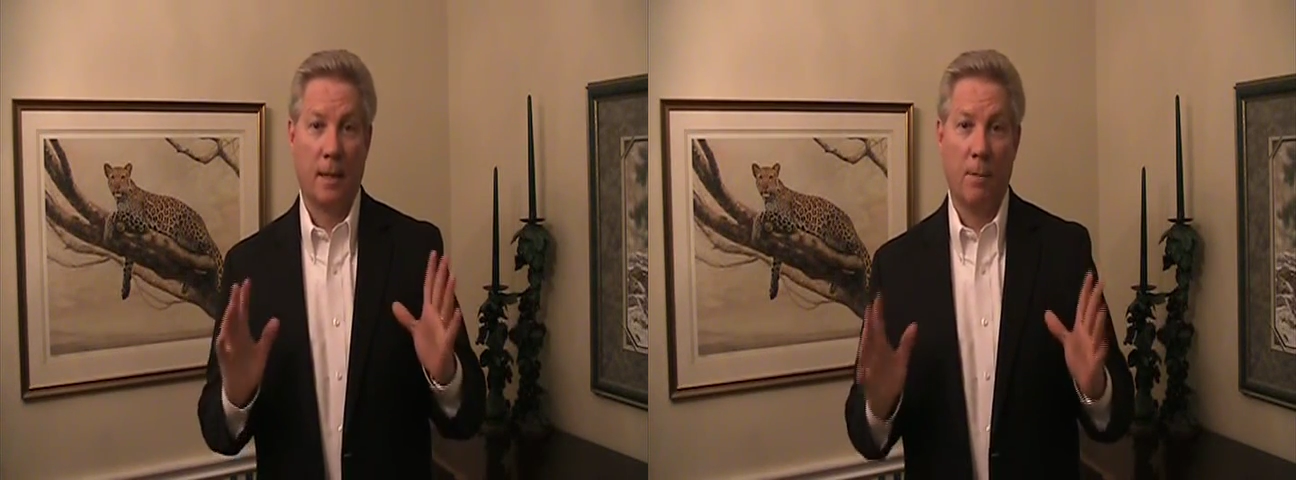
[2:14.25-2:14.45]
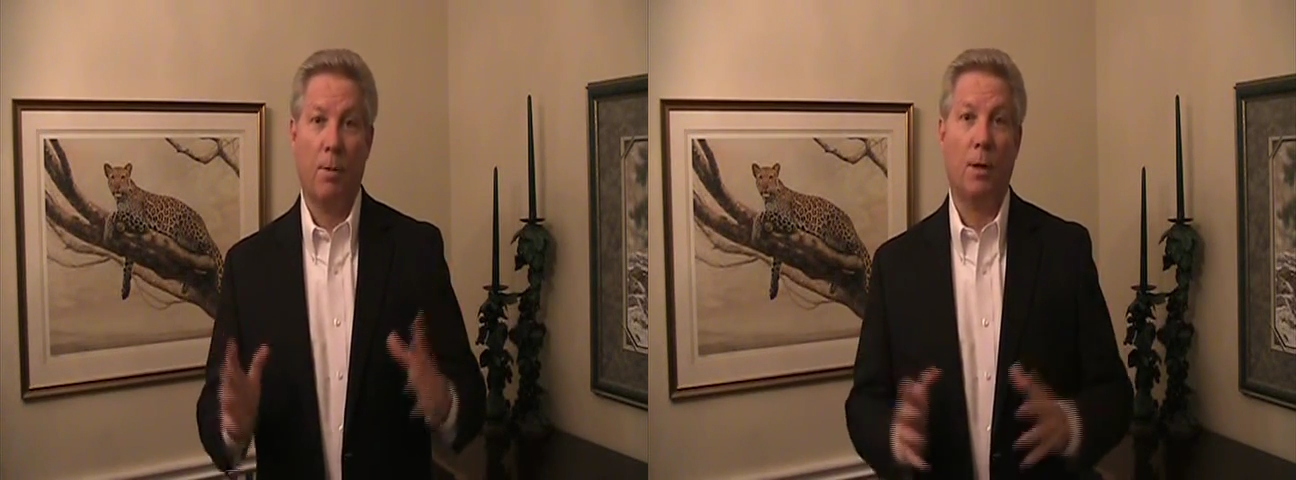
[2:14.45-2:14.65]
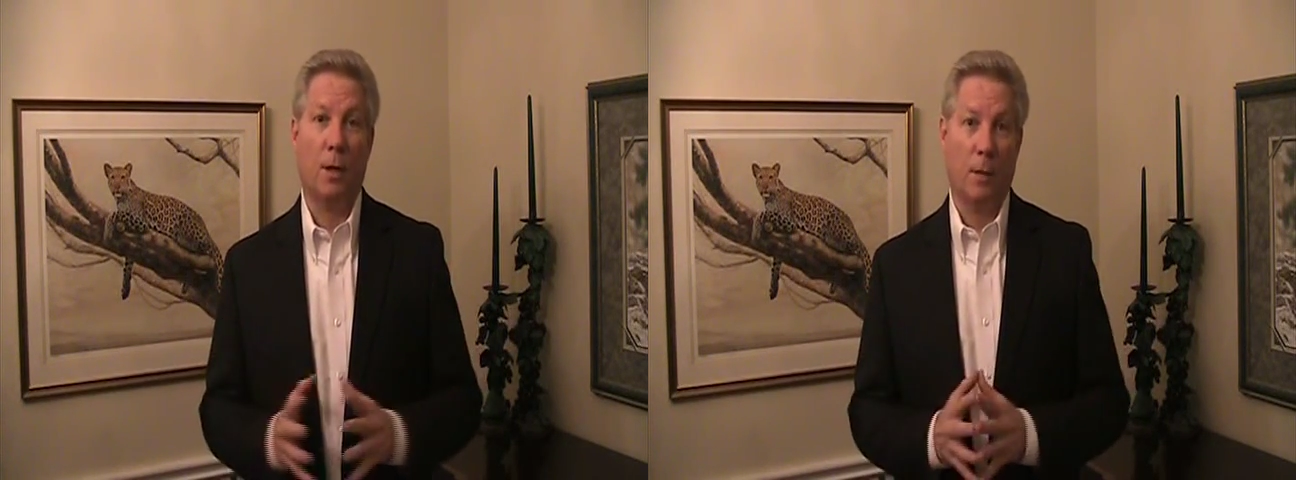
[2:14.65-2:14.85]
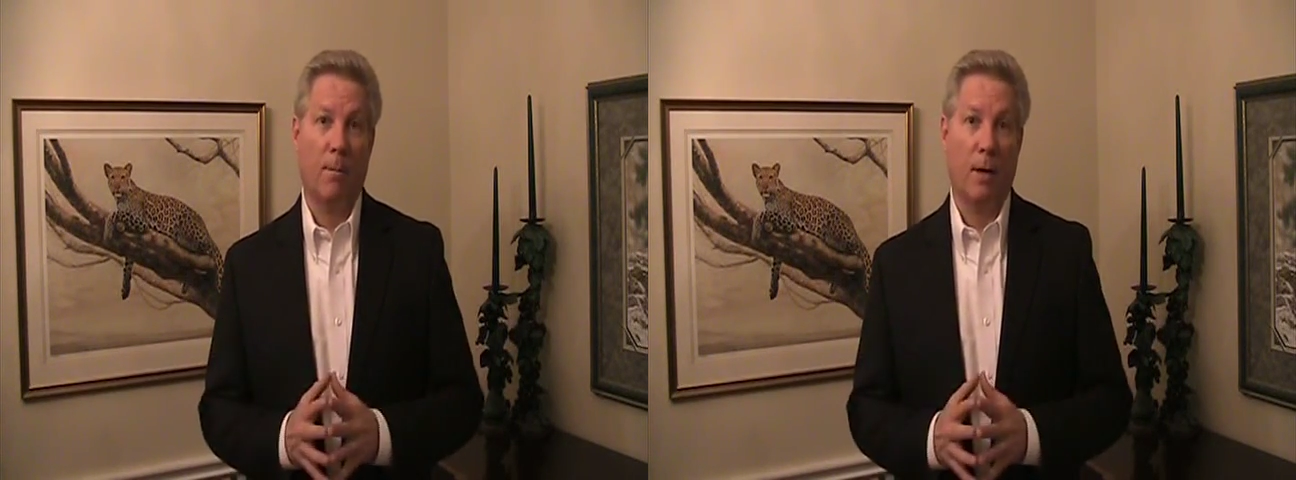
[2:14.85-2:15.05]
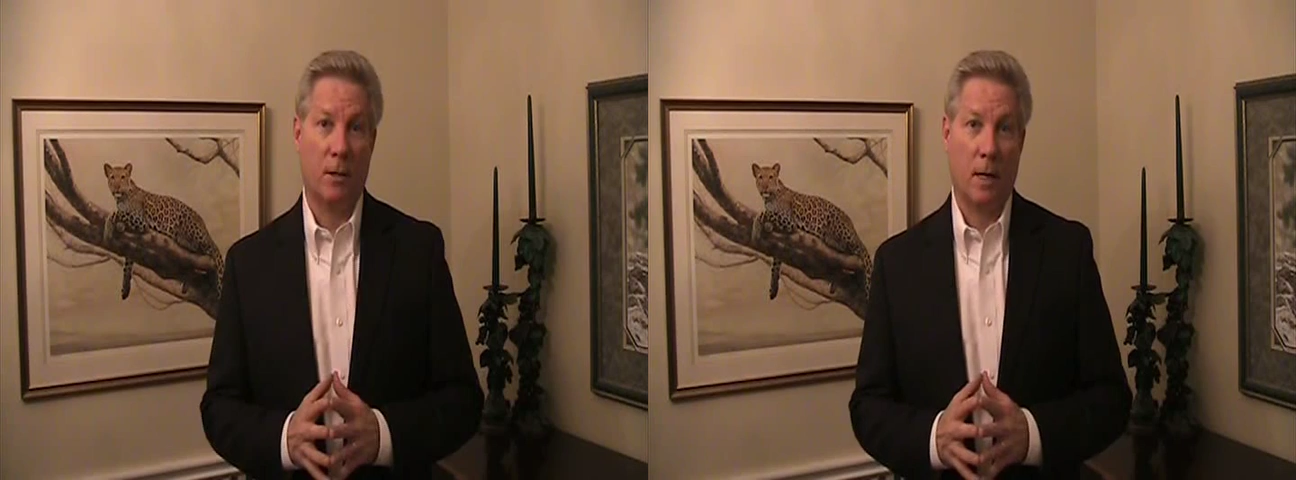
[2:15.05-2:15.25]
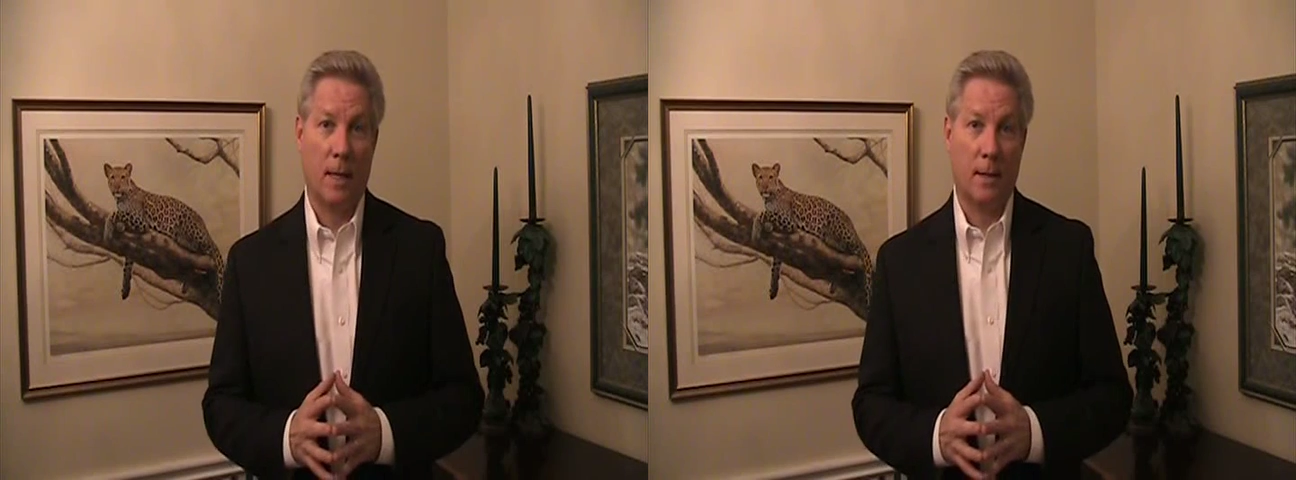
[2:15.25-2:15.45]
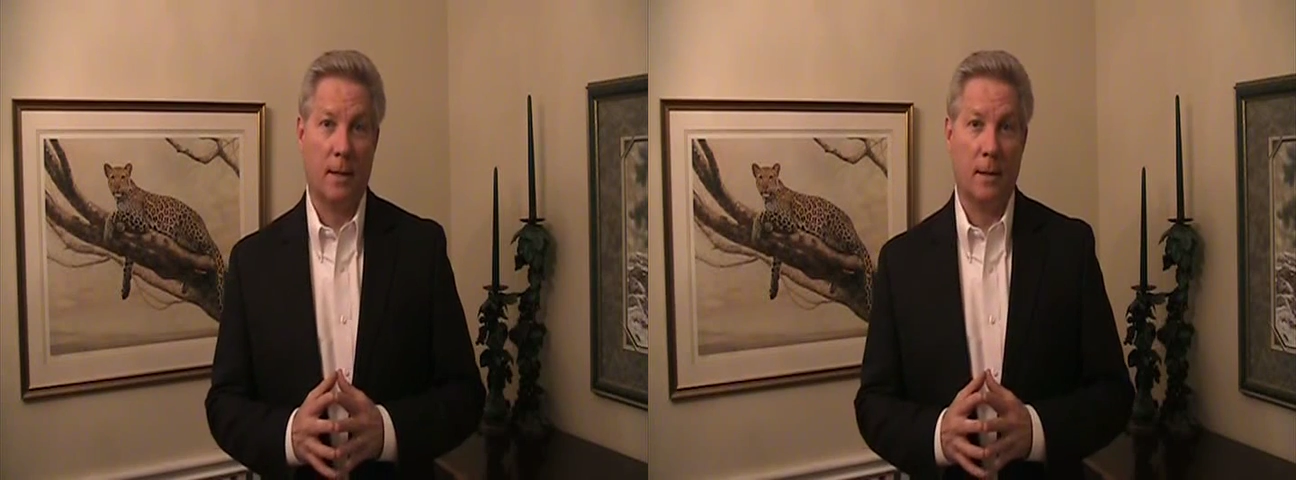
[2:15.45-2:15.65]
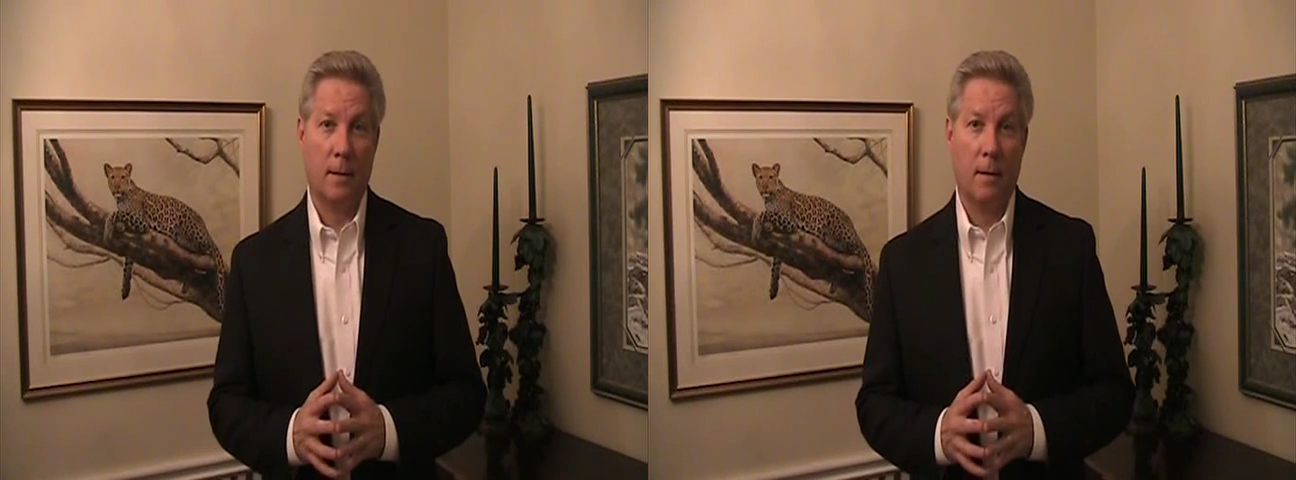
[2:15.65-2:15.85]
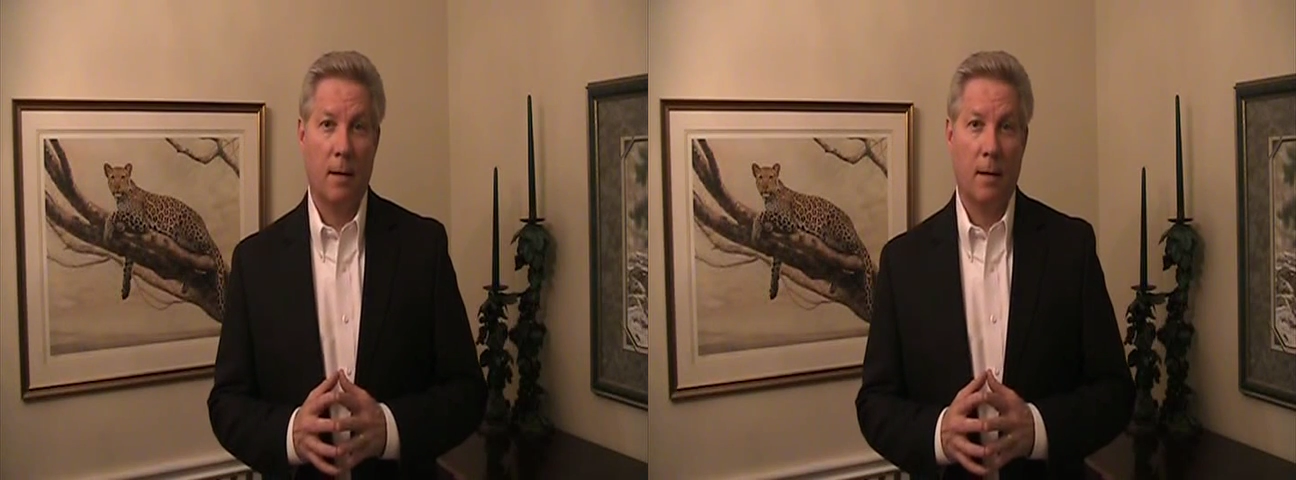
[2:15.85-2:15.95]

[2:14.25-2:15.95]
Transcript: that they put on the marriage license.